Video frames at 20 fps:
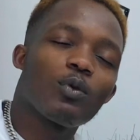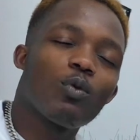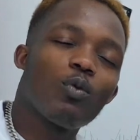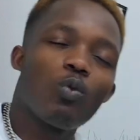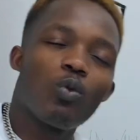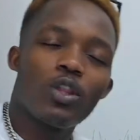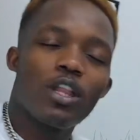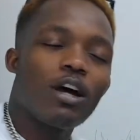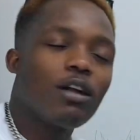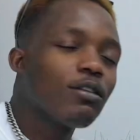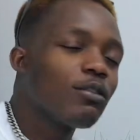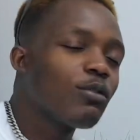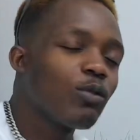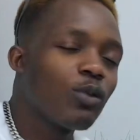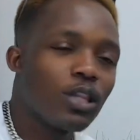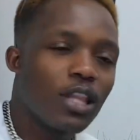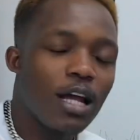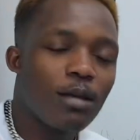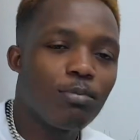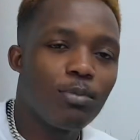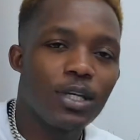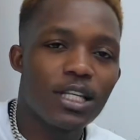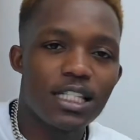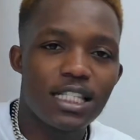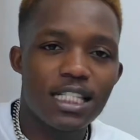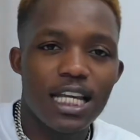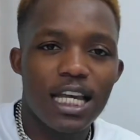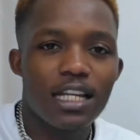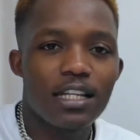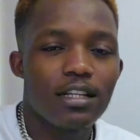With that being
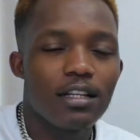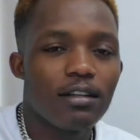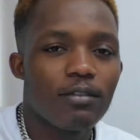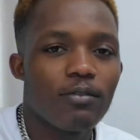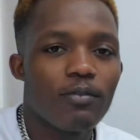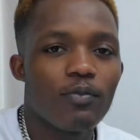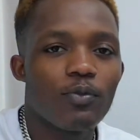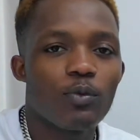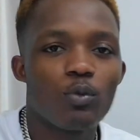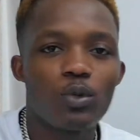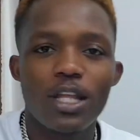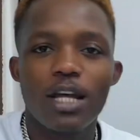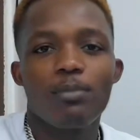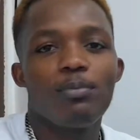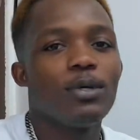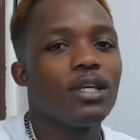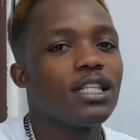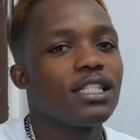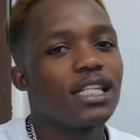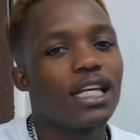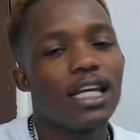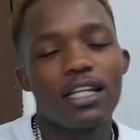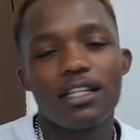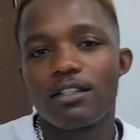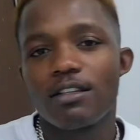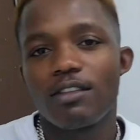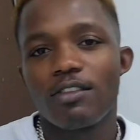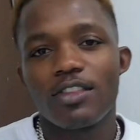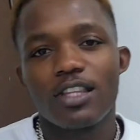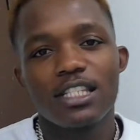said,
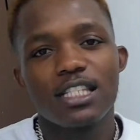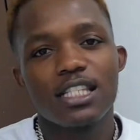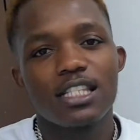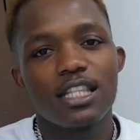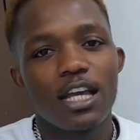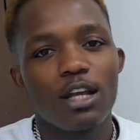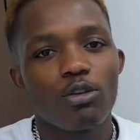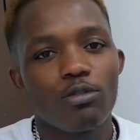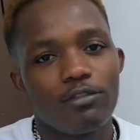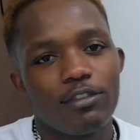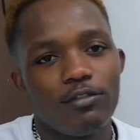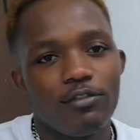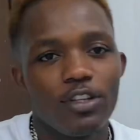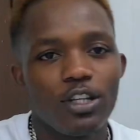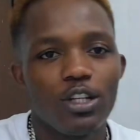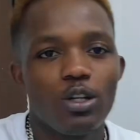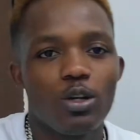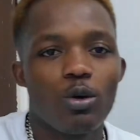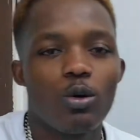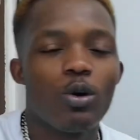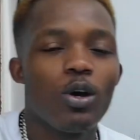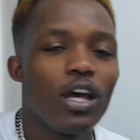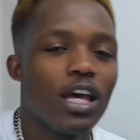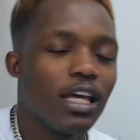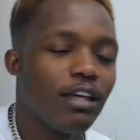this is the end of the video.